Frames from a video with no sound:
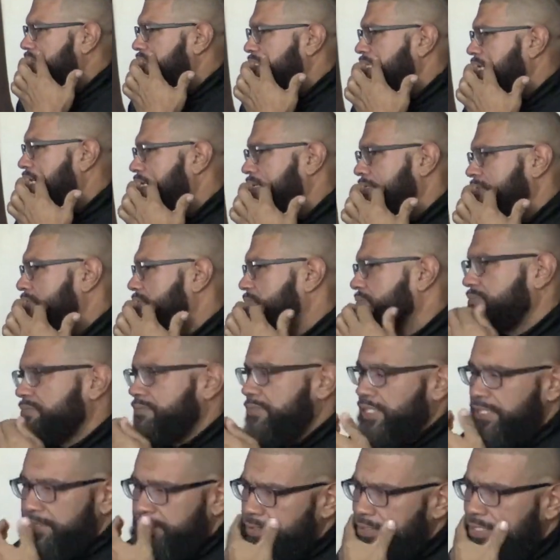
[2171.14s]
It's not.
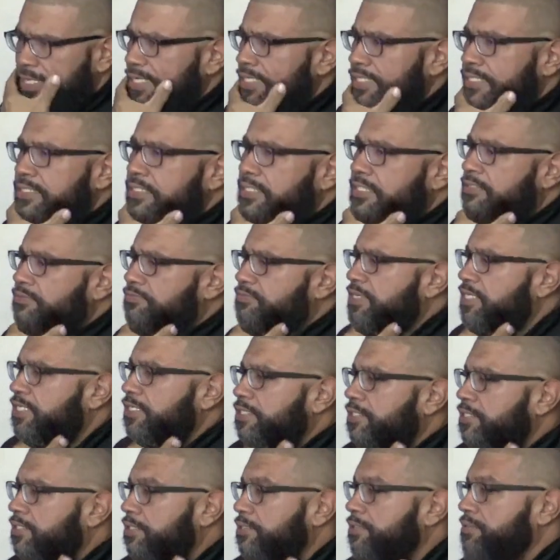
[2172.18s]
It's not. It's just
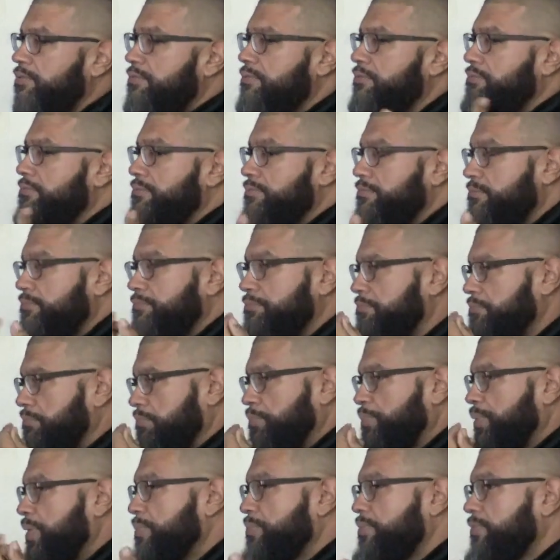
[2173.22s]
regular
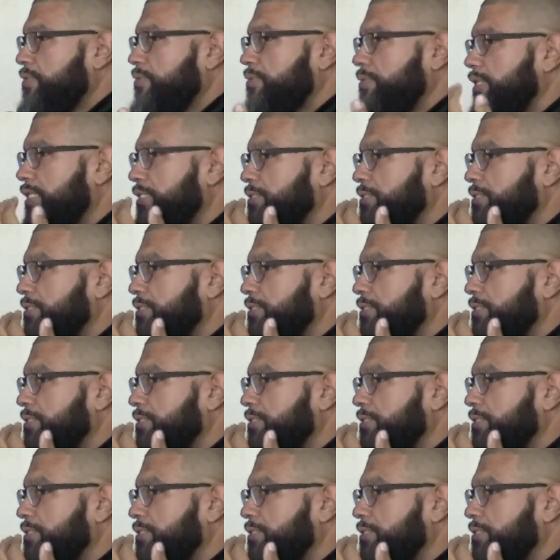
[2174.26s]
people.